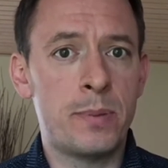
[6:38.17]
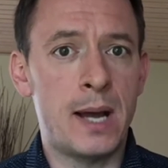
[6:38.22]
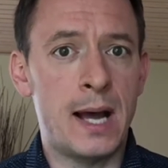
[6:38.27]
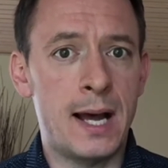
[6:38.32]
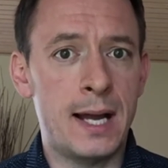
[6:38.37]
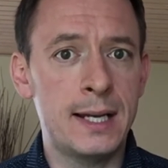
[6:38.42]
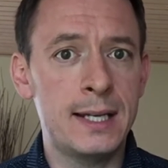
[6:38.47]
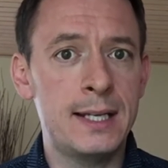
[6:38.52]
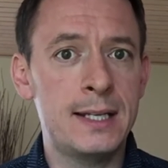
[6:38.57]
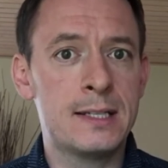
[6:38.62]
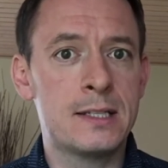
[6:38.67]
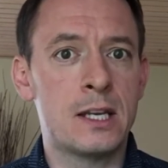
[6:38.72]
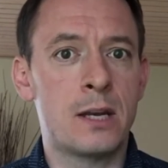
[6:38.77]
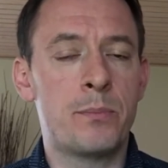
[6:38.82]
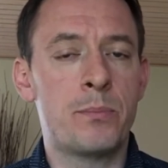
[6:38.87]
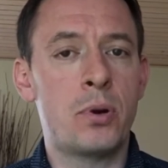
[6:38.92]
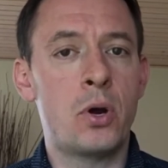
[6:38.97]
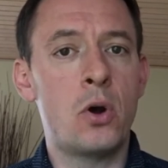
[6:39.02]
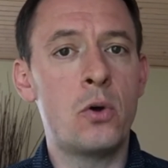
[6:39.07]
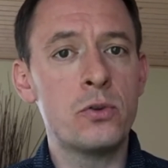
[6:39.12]
parties
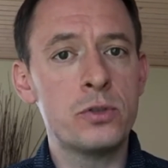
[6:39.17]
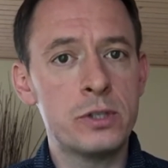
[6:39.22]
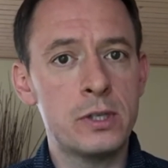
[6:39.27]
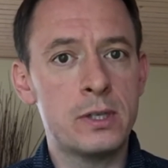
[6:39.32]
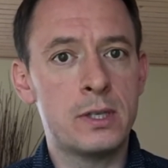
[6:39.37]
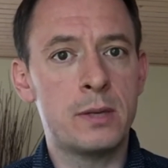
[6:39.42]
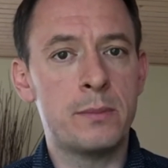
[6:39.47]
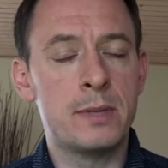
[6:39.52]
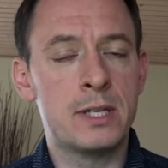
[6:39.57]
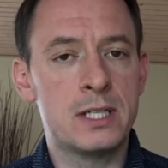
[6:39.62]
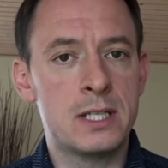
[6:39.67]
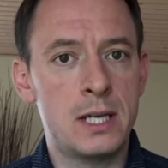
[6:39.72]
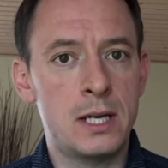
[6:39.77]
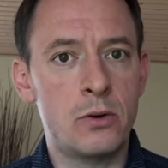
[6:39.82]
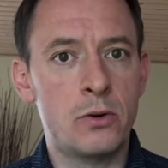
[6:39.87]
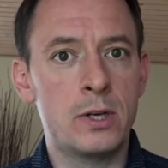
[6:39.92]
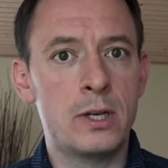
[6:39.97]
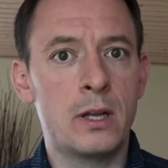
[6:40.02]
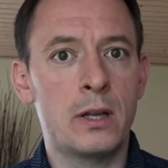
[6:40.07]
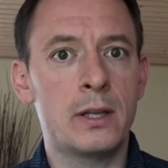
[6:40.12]
that posted the
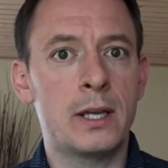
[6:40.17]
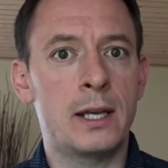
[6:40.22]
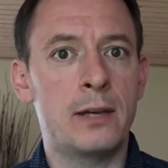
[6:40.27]
material